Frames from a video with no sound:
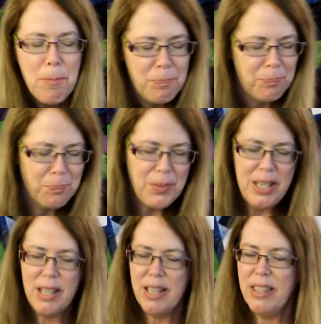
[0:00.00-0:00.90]
excited!
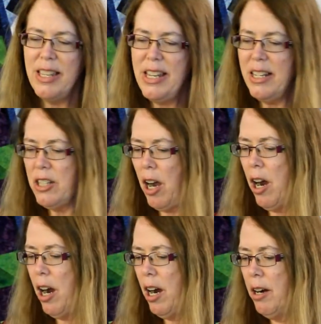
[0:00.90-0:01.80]
These
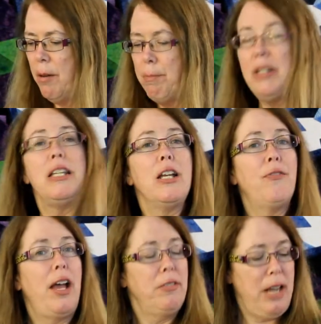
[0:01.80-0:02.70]
are Batik
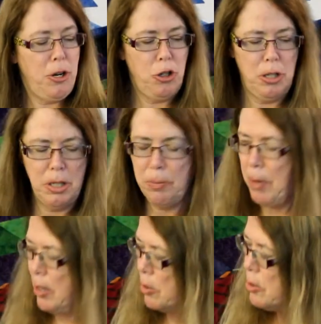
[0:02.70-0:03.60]
Foundations
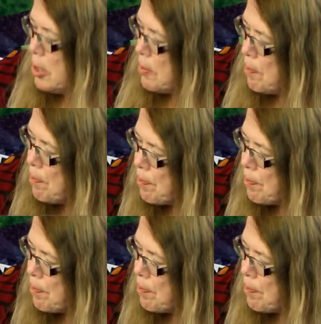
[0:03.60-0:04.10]
bundles.